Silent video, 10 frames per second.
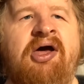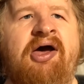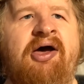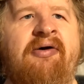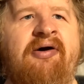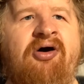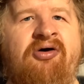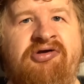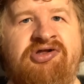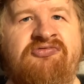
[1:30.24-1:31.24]
uh,
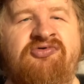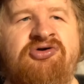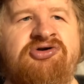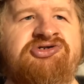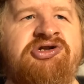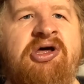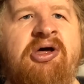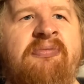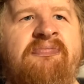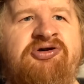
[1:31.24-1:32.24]
already, of course,
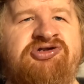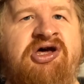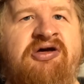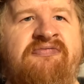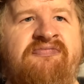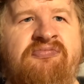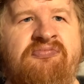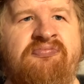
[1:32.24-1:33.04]
because I